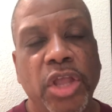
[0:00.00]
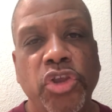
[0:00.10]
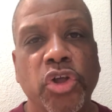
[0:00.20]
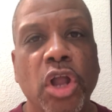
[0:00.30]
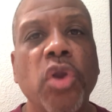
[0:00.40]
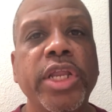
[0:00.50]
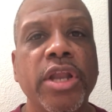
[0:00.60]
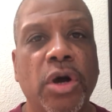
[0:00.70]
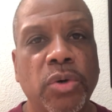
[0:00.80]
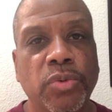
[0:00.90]
You'll only
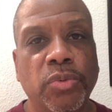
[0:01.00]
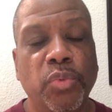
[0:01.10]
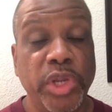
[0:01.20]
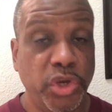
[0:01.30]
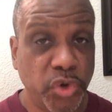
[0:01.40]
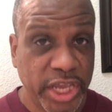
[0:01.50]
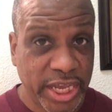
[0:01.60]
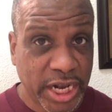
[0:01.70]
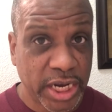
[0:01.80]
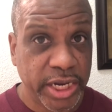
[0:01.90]
know when you
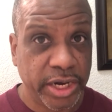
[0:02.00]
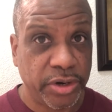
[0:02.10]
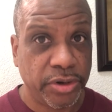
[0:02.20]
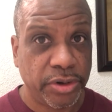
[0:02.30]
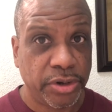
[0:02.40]
get clear